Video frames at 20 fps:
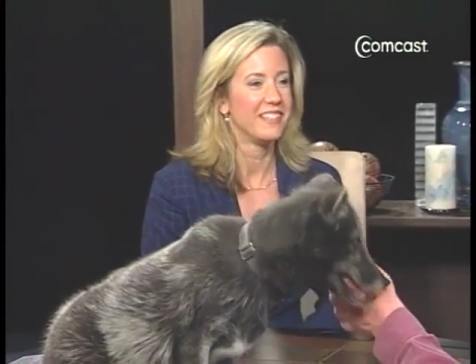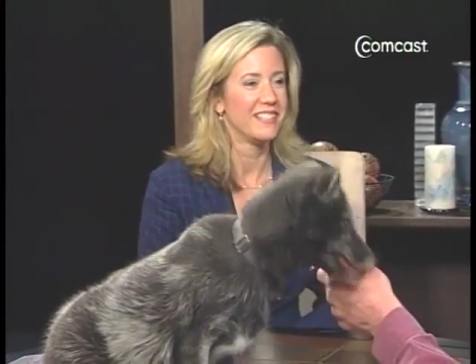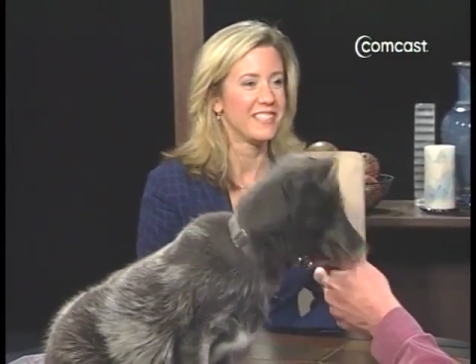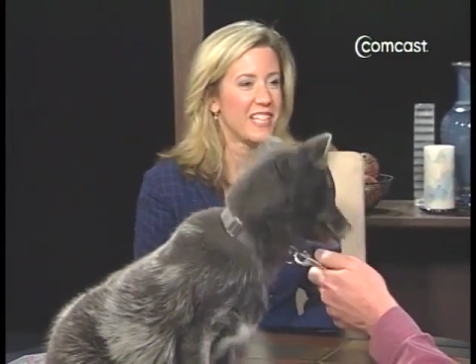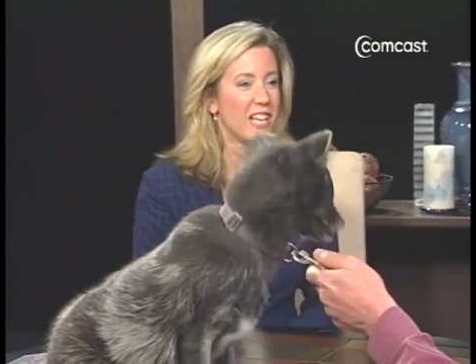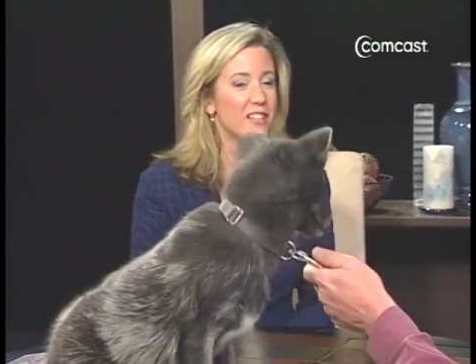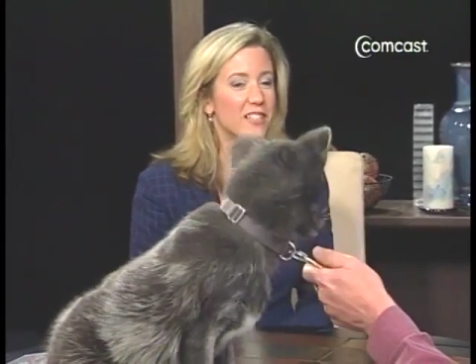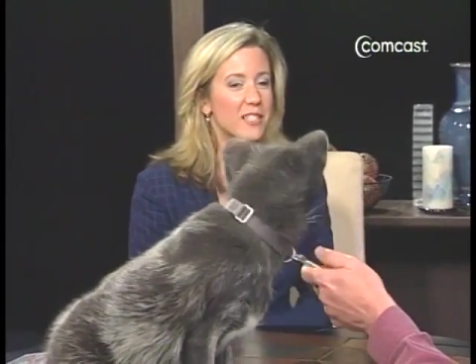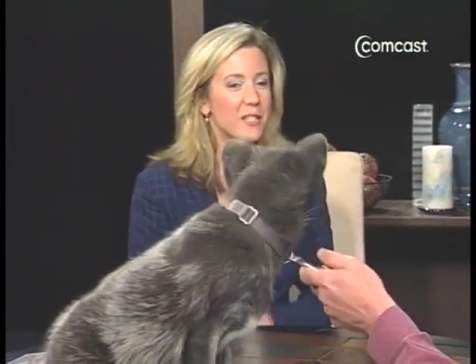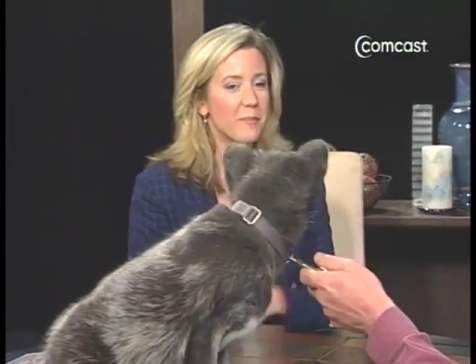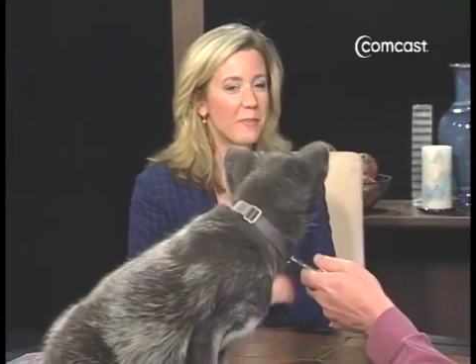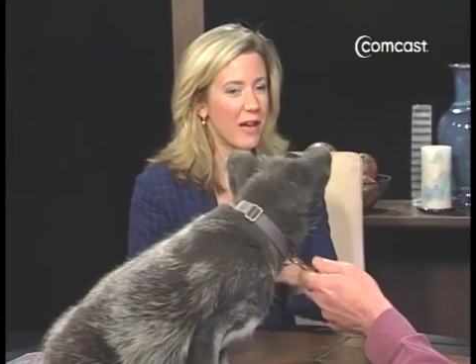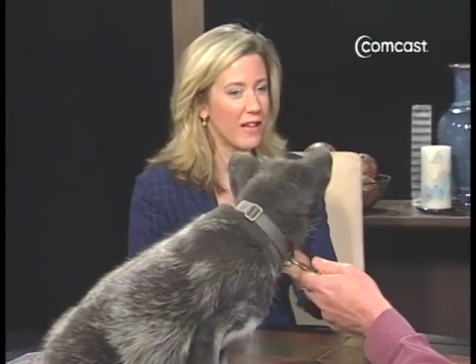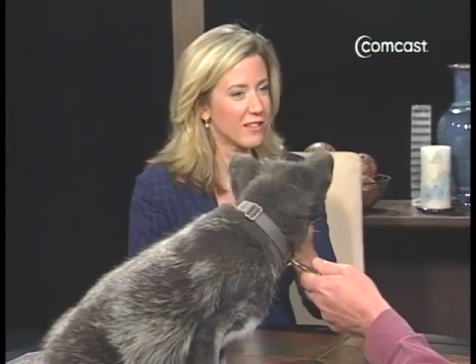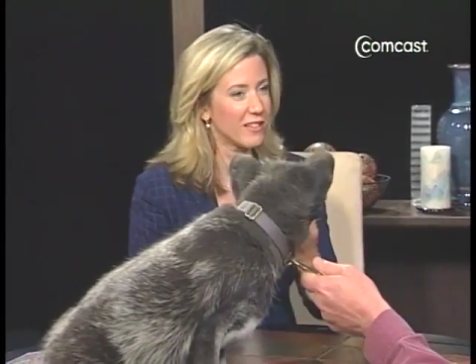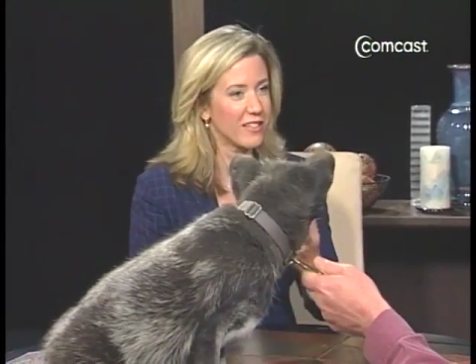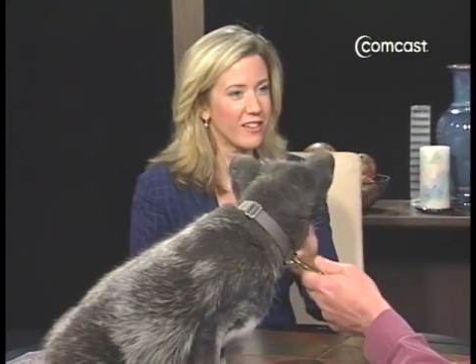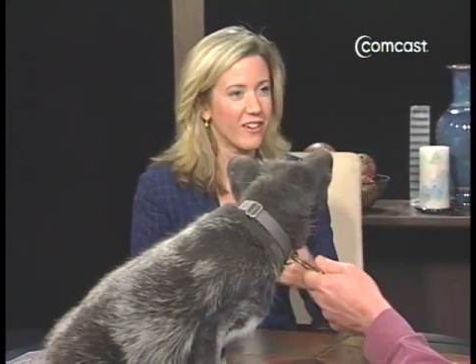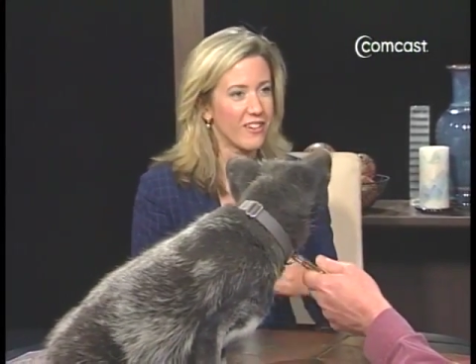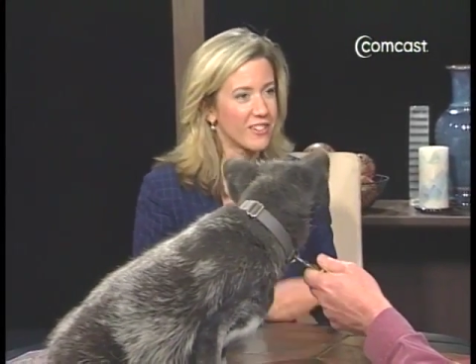Tell us
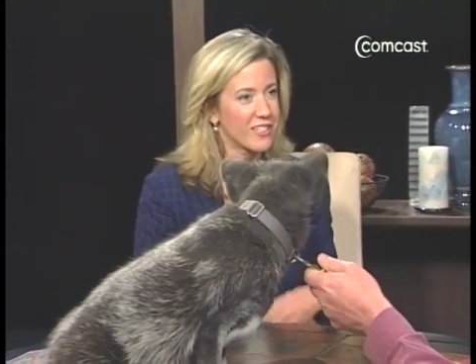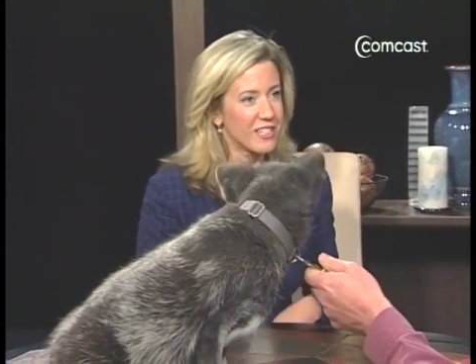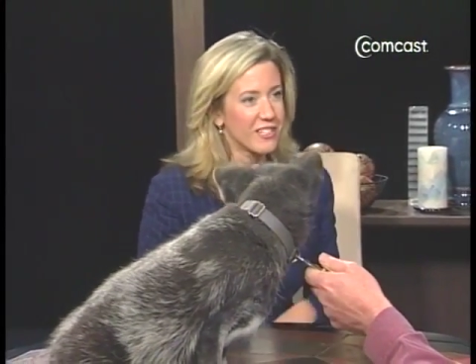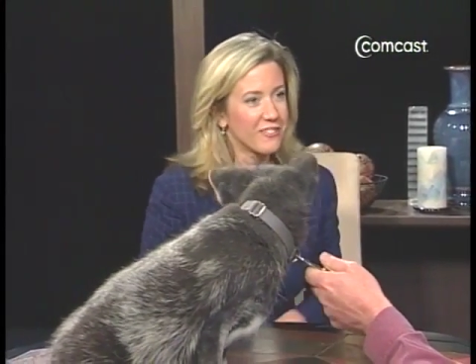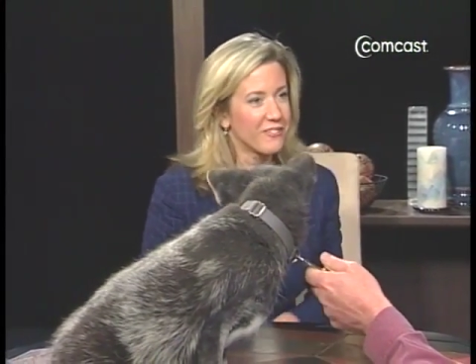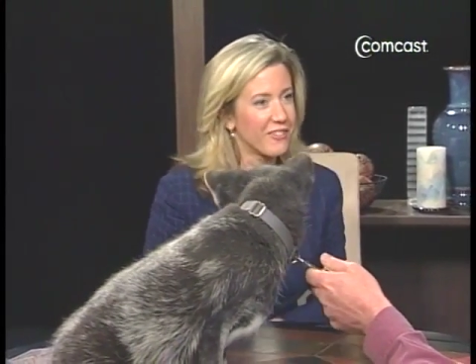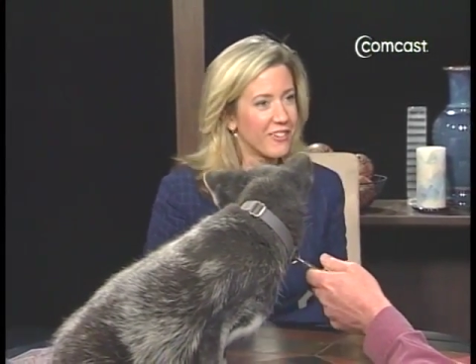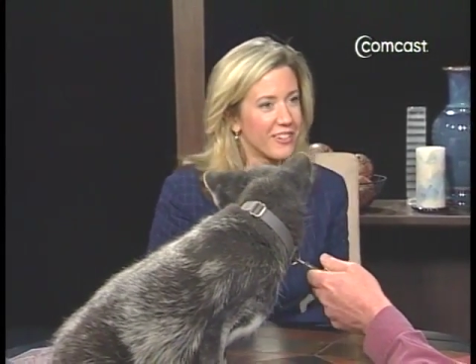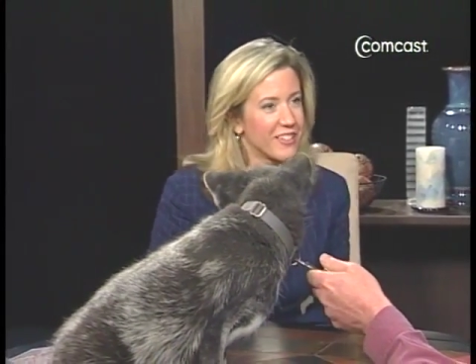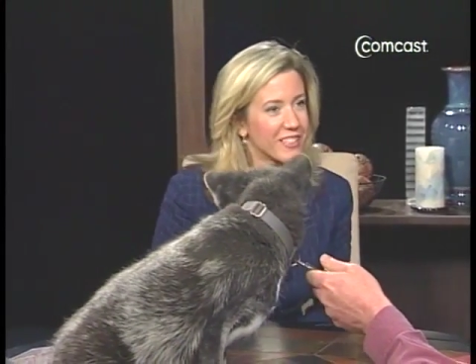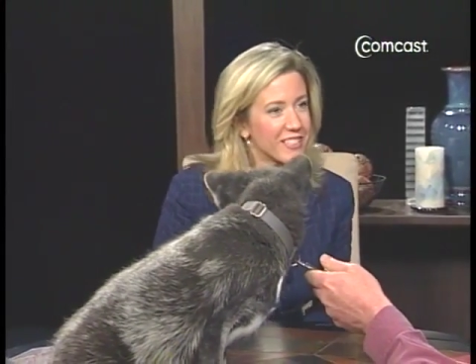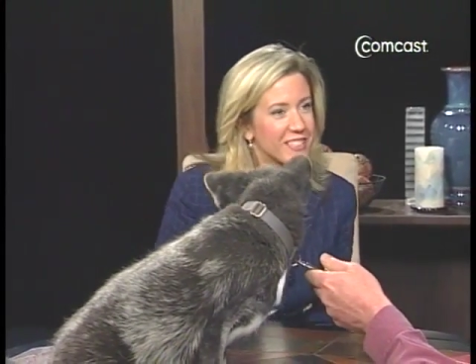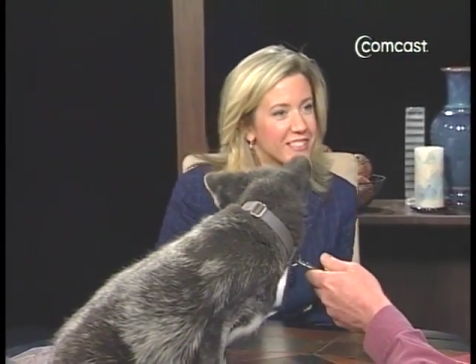about the Arctic fox.